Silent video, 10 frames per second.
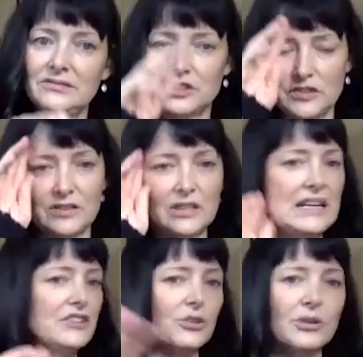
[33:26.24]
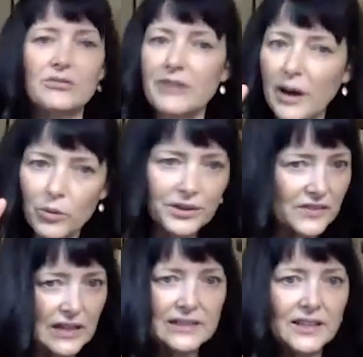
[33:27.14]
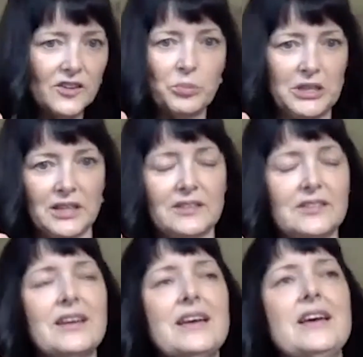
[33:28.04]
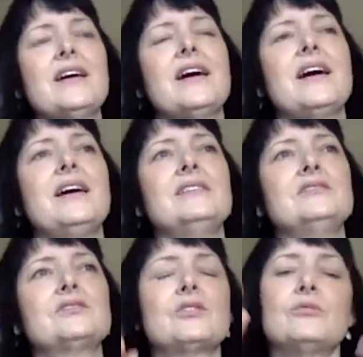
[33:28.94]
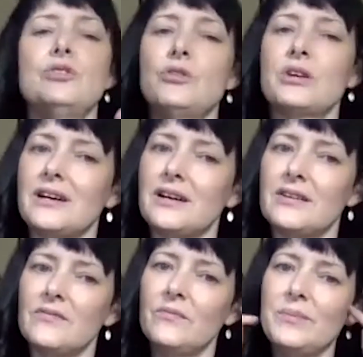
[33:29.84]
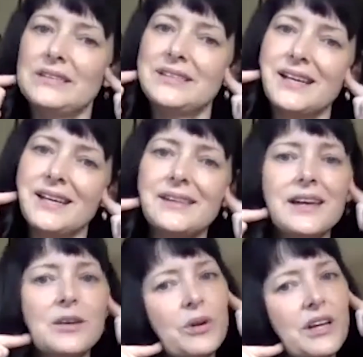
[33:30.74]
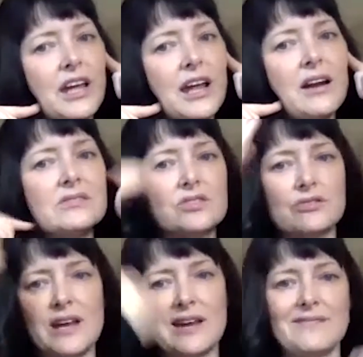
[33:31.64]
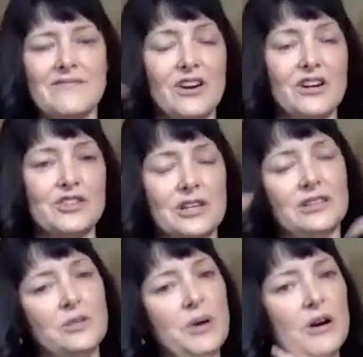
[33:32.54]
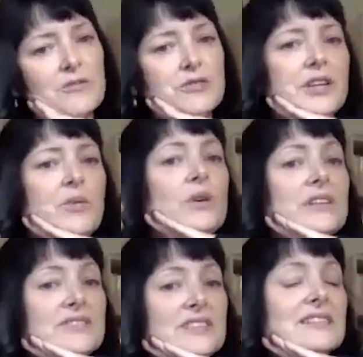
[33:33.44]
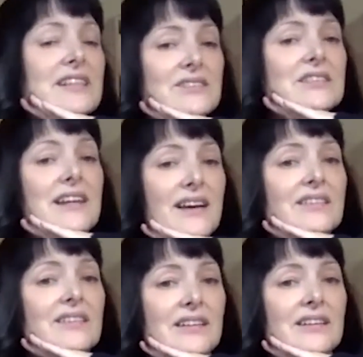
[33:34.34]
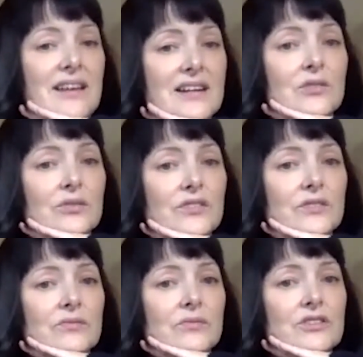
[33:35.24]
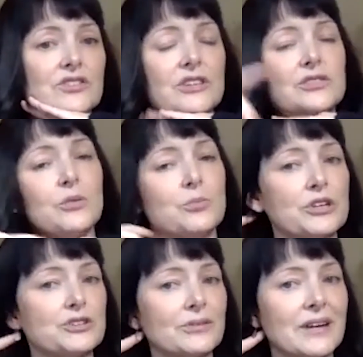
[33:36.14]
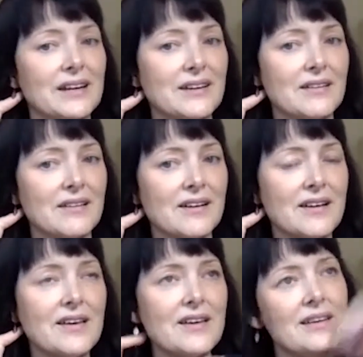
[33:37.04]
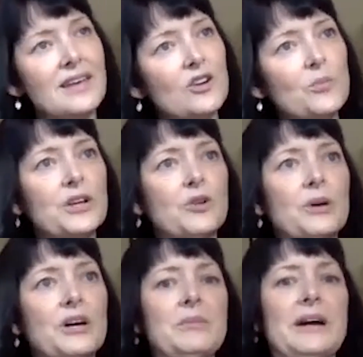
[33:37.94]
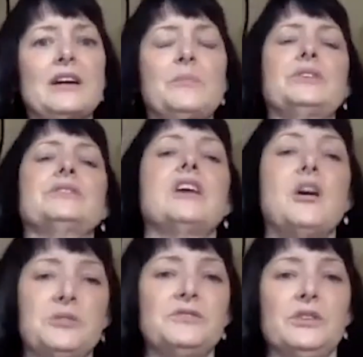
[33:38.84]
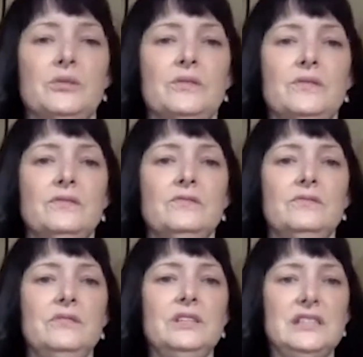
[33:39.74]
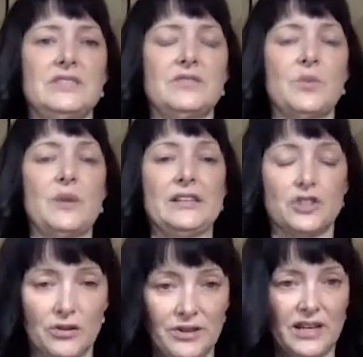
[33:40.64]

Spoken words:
Just the nature of how we're designed as beings. And so NUCA, by taking the head and bringing it on straight, very gently and powerfully at one of 10,000 calculated angles with a gentle pressure right here, it'll bring your body back up on top of you in a different way and turn